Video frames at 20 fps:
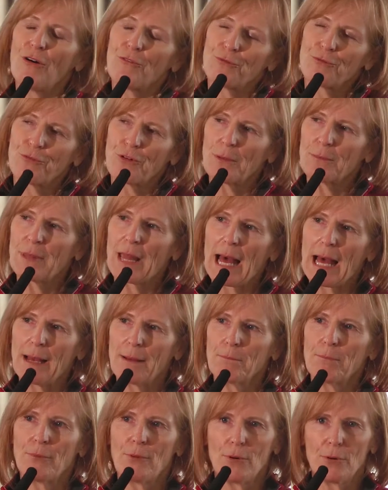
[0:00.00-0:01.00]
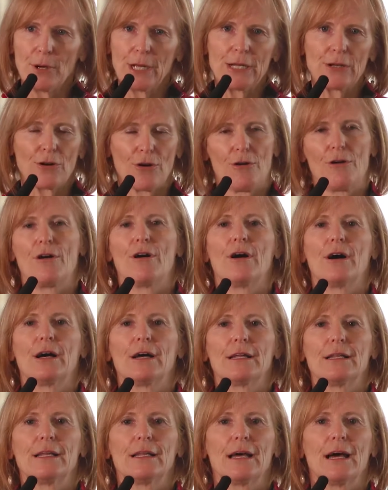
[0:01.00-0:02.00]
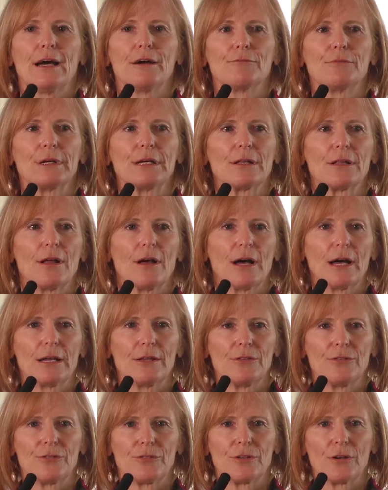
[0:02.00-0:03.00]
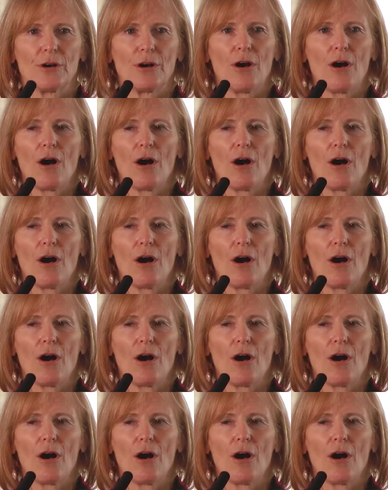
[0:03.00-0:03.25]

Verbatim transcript: from that point on, I realized